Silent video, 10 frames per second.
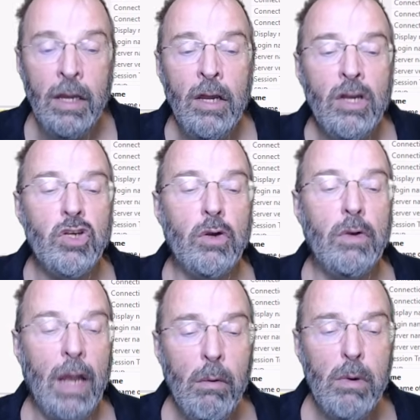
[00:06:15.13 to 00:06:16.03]
So
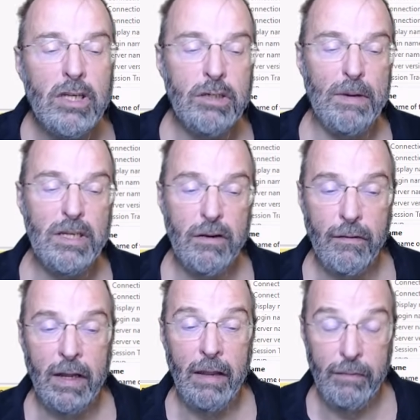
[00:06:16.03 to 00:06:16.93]
now I
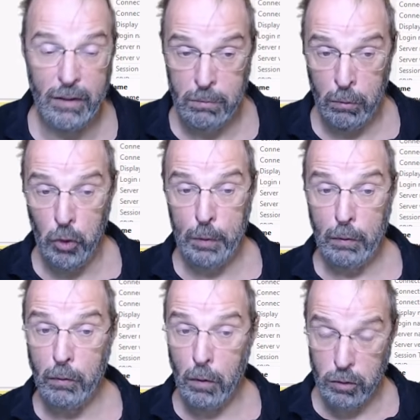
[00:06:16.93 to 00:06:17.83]
specify if there's multiple
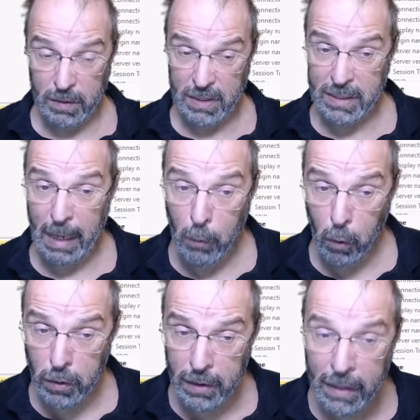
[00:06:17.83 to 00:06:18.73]
rows with the same
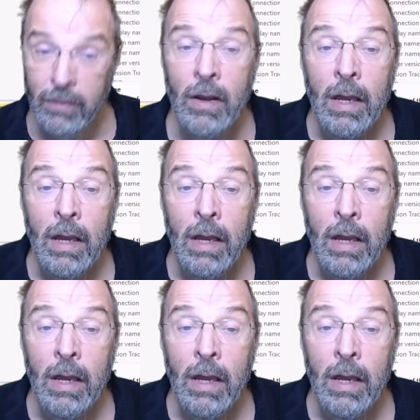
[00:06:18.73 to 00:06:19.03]
order date,